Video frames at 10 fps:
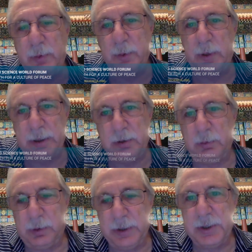with Oriental
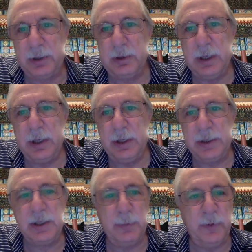religion
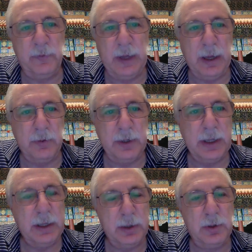is to be found
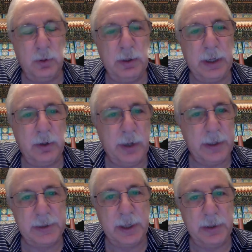in two later
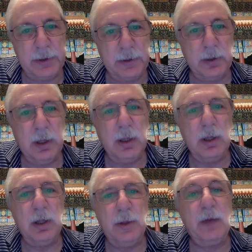essays,
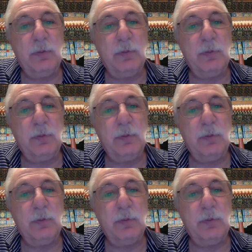The